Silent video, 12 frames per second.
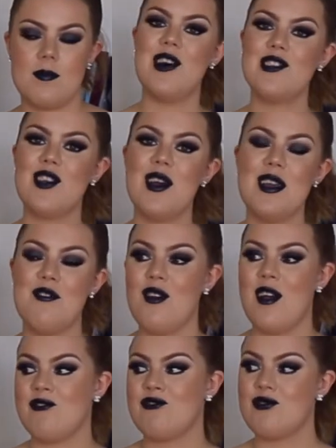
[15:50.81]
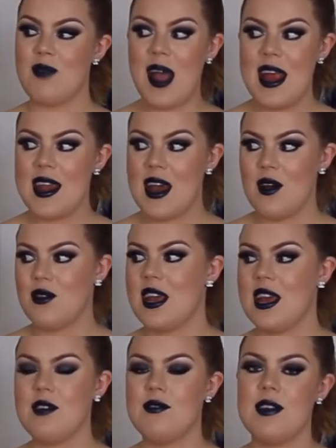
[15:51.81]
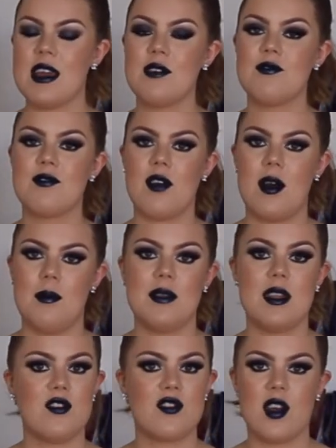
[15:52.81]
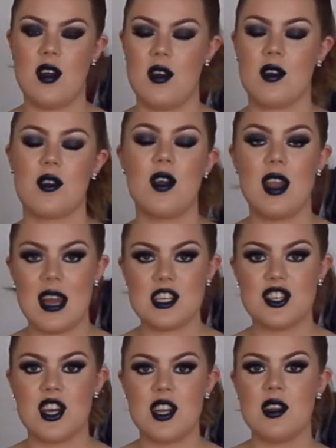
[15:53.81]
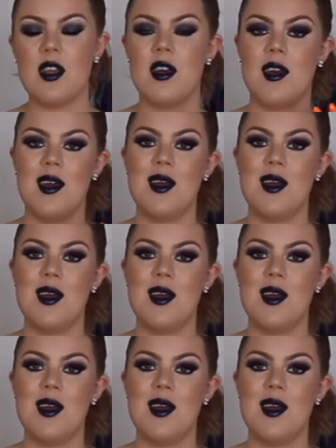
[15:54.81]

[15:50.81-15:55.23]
Also, if you have tried out anything from this collection,